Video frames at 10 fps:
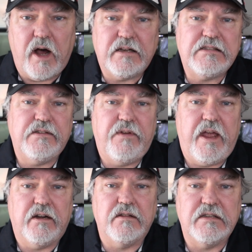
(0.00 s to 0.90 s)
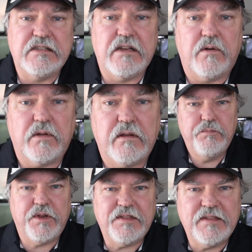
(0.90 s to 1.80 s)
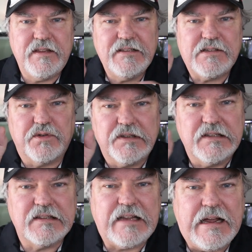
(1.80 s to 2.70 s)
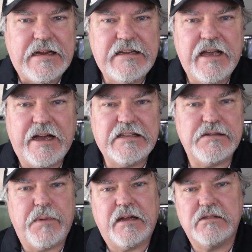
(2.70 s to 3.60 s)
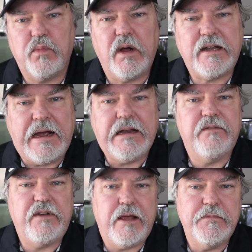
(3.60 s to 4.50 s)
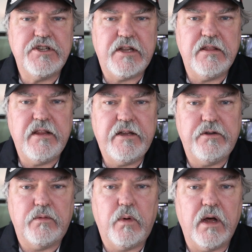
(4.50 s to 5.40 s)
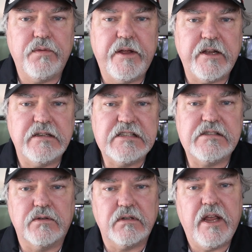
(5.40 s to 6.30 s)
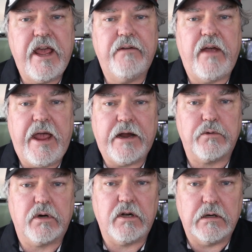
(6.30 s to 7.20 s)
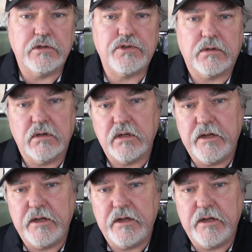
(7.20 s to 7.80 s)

hogs have had on the South? But these are little tiny isopods. What kind of damage can they do? Well, they can certainly have agricultural